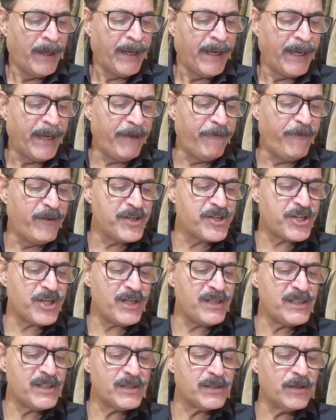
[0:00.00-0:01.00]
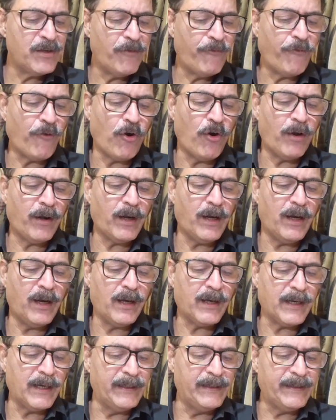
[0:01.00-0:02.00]
He wishes for
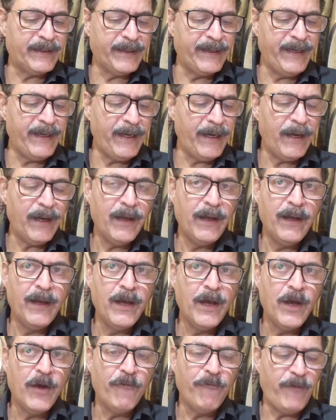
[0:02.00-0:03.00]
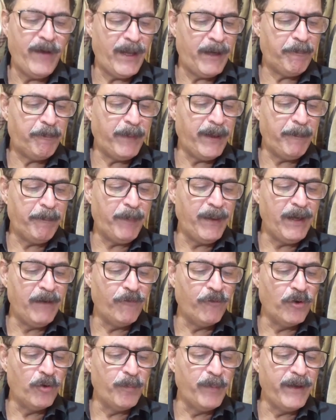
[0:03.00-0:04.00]
a country where people
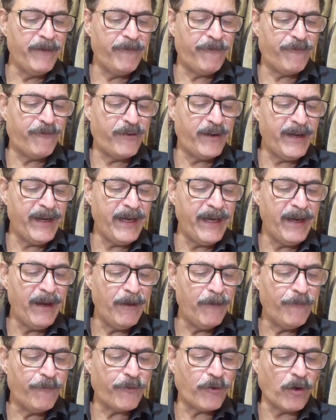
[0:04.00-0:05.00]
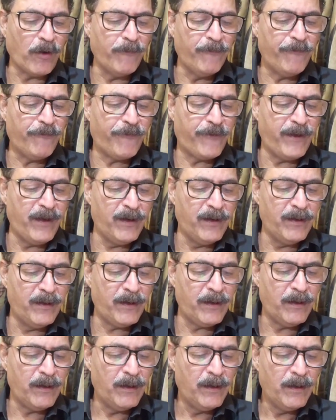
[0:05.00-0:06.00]
would be free from fear,